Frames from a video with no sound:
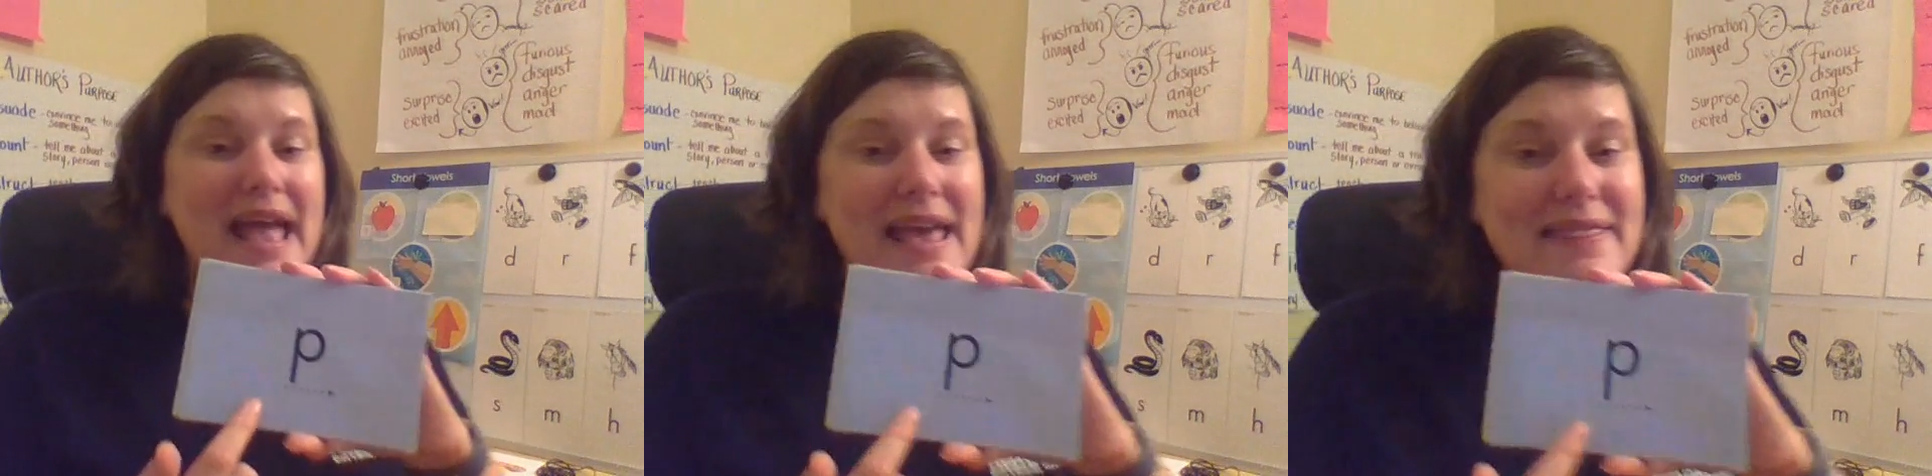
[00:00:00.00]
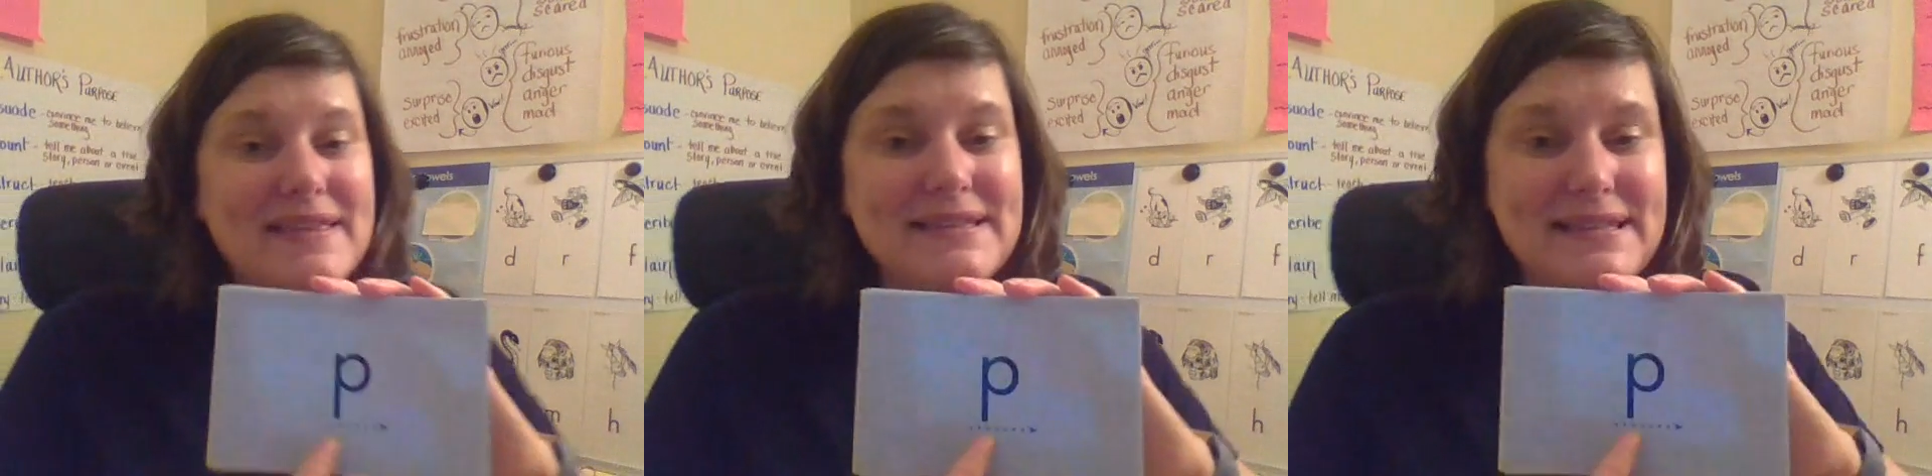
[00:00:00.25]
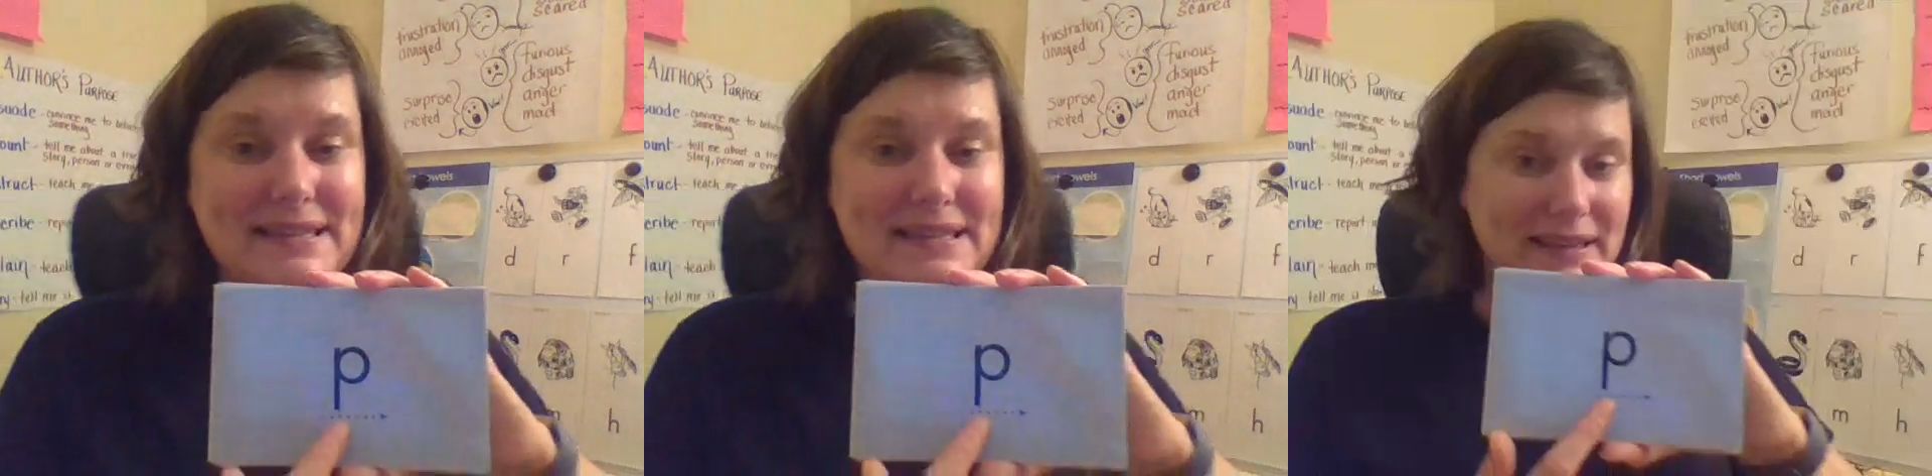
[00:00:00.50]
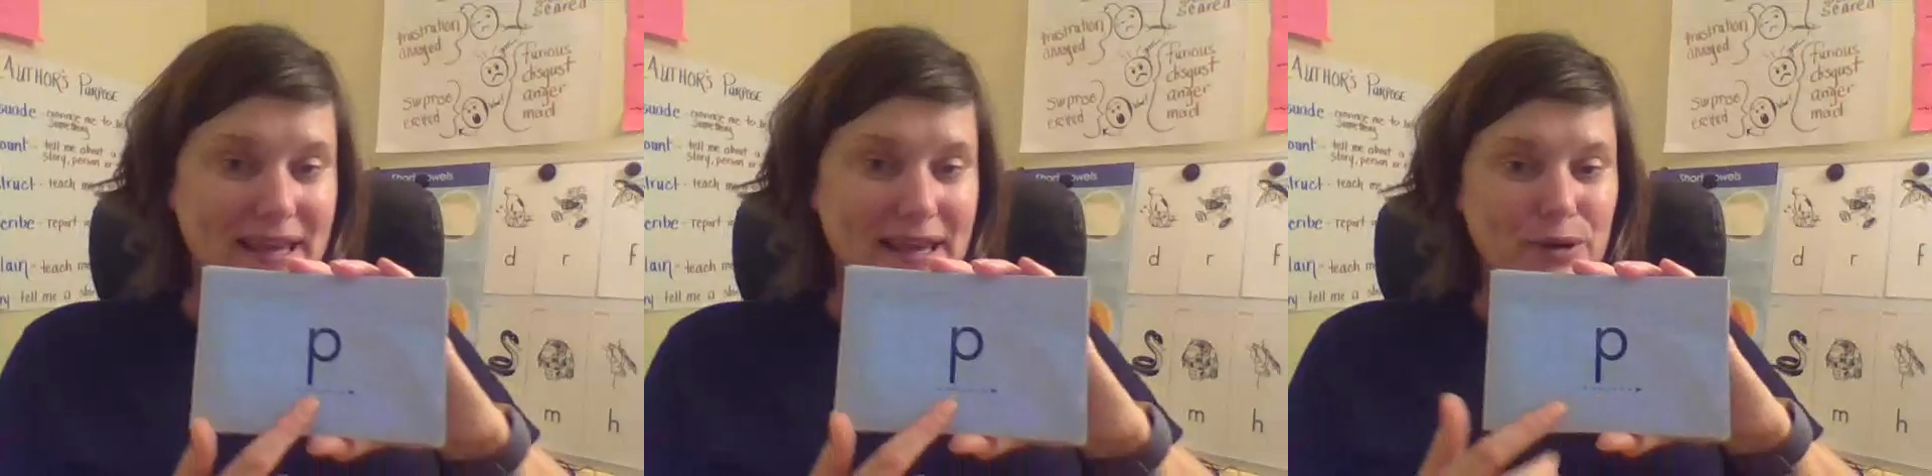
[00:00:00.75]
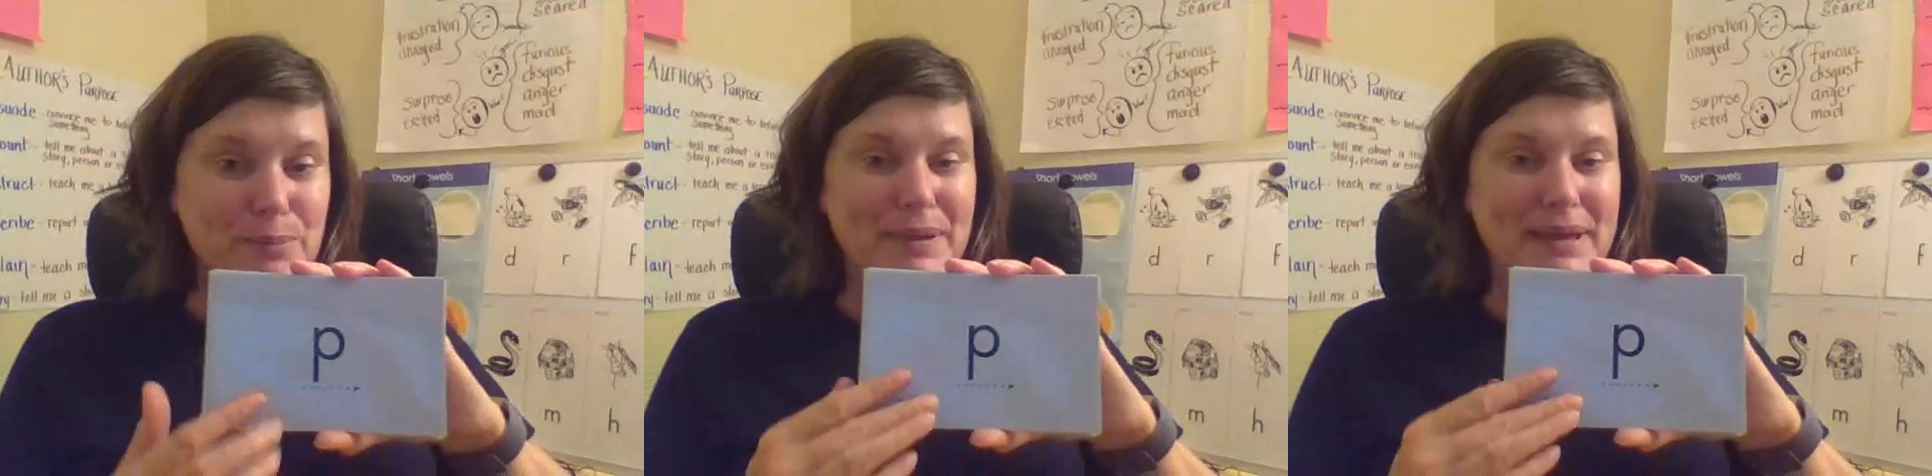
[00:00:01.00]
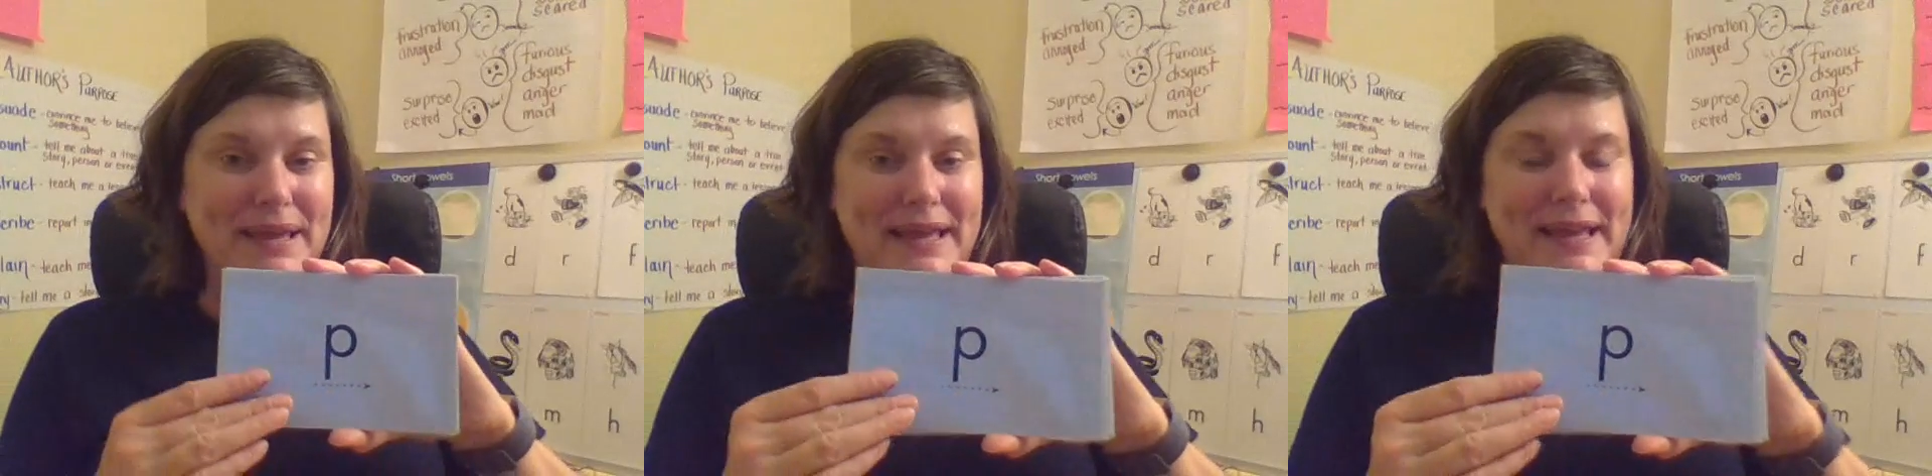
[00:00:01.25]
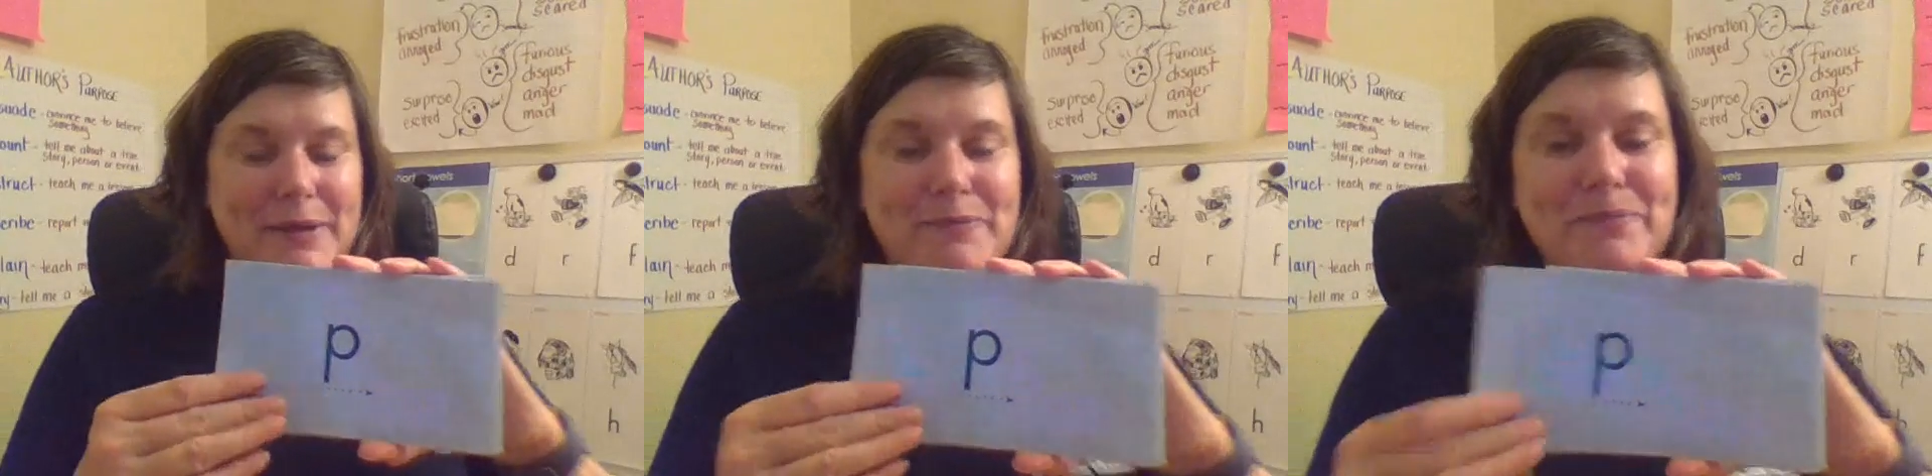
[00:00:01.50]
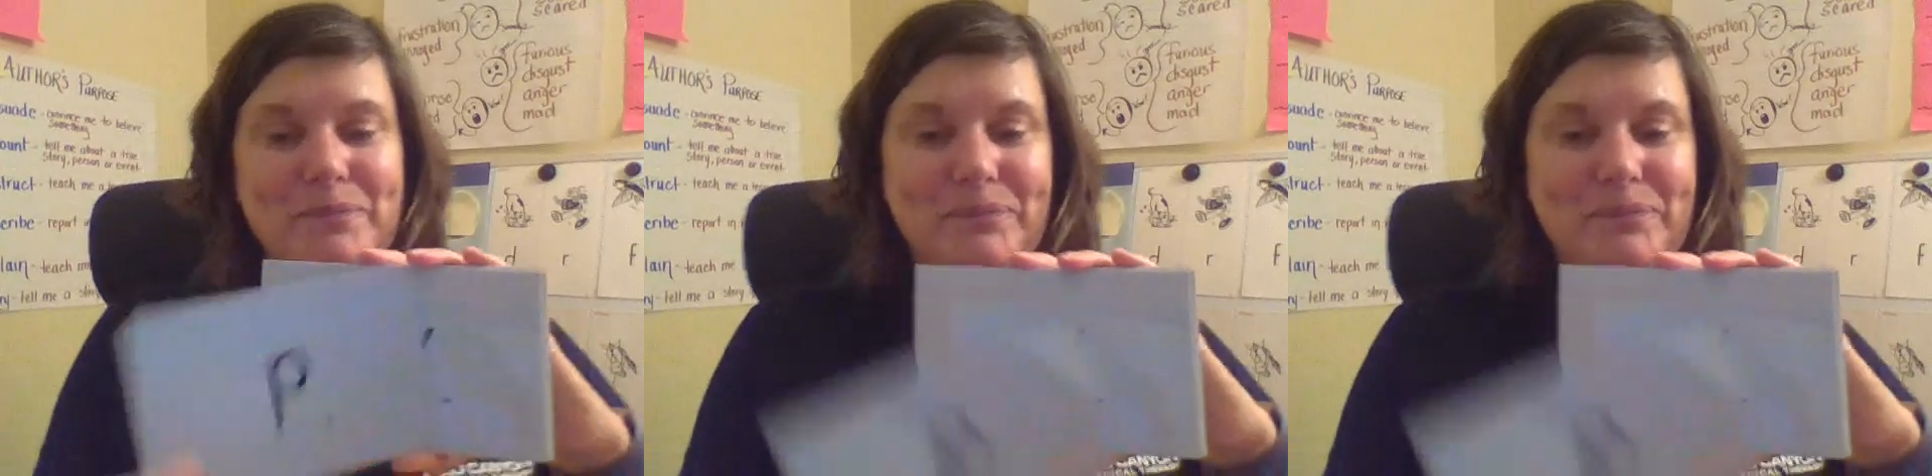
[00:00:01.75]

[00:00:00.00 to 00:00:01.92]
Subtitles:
And this is the letter P.